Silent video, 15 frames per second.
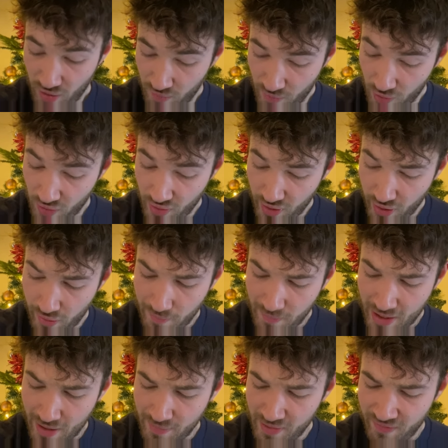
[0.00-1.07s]
although I
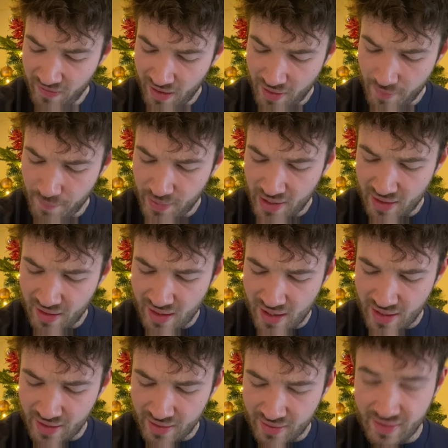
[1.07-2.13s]
maybe felt a bit
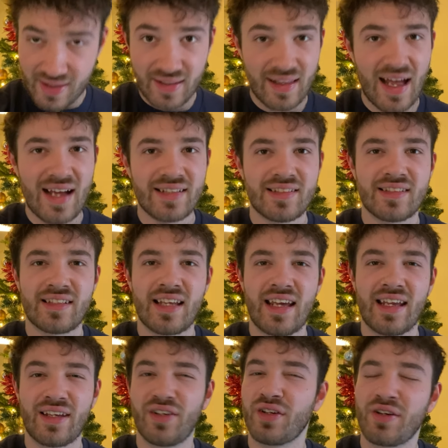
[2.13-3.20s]
like the last
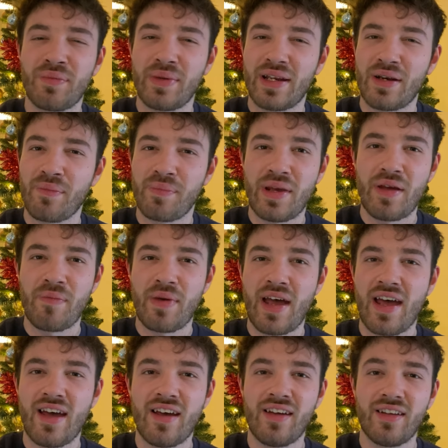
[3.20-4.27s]
day could have been a bit
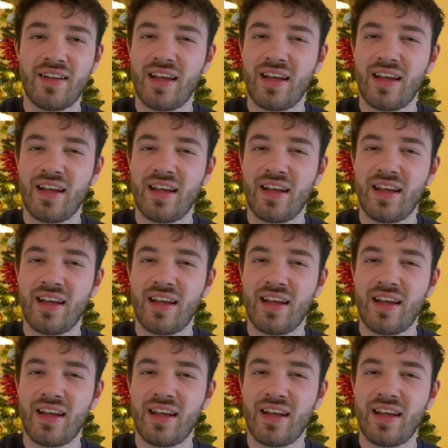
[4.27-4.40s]
better,